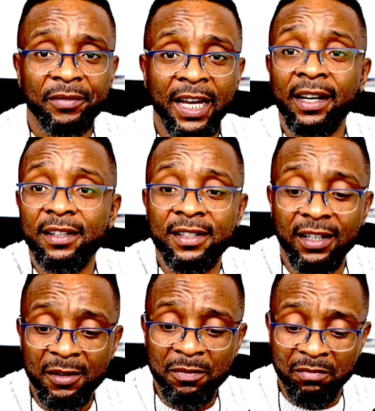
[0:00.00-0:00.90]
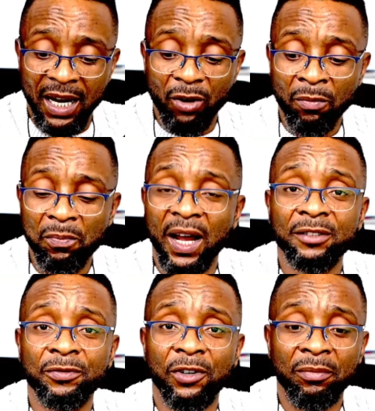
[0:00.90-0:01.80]
at least this my own
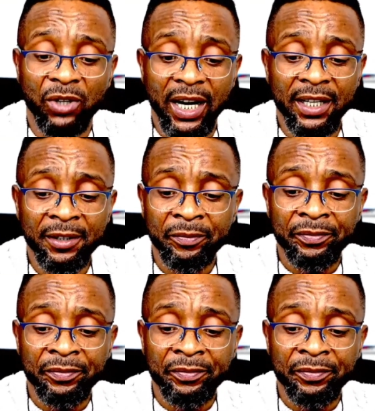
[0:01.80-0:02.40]
platform, right?